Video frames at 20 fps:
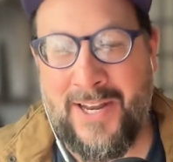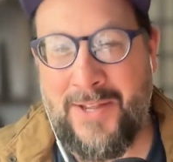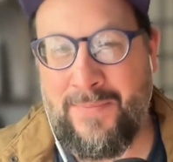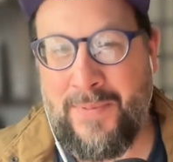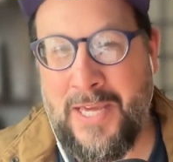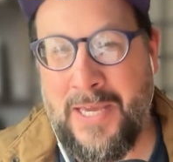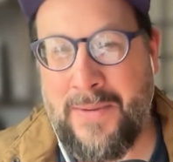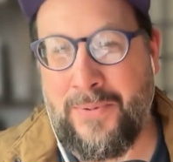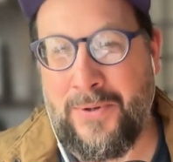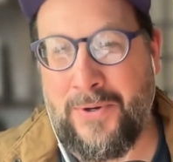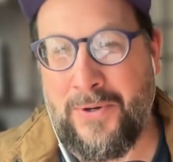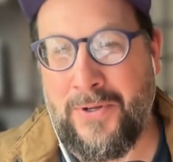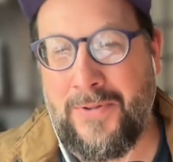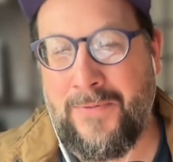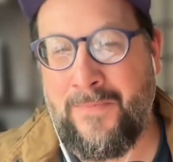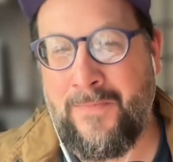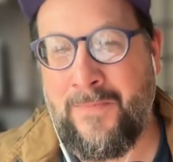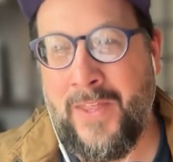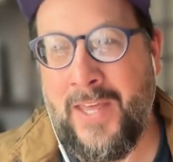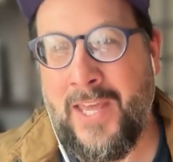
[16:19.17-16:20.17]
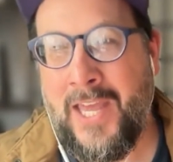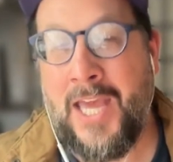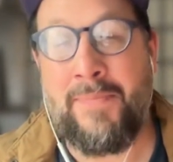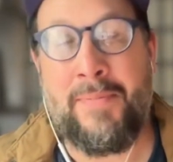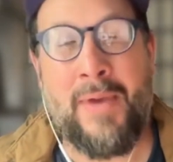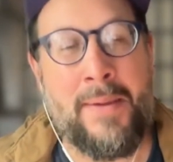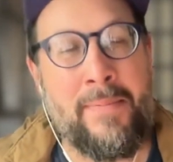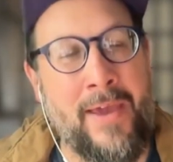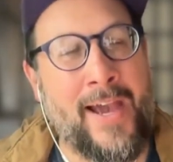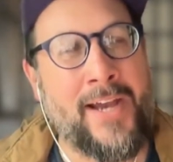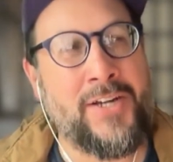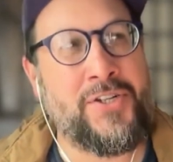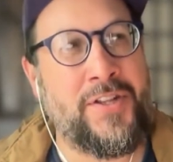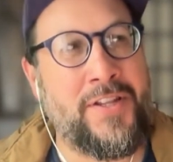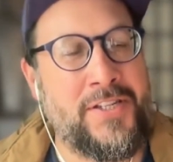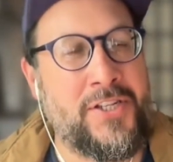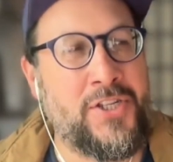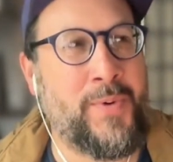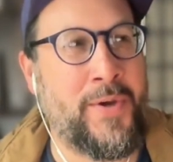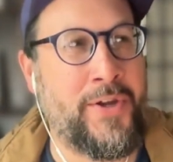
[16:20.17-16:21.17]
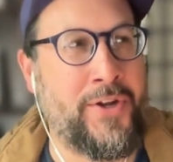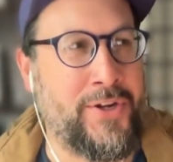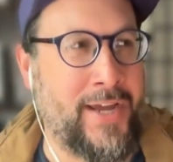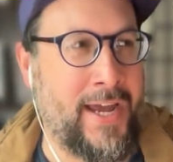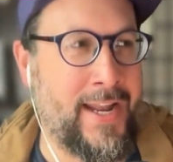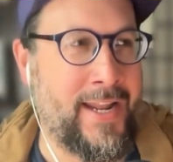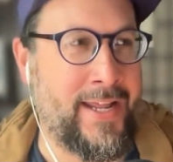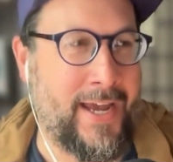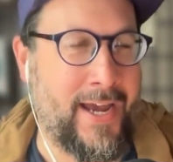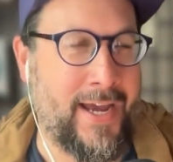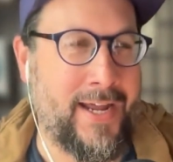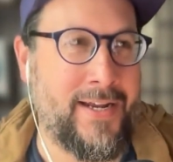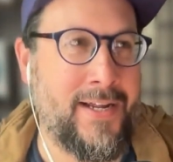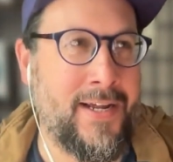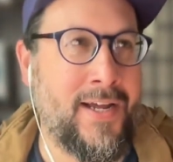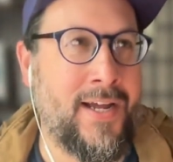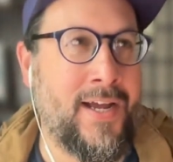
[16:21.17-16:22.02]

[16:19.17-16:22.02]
people, and maybe actually this is what you're getting at.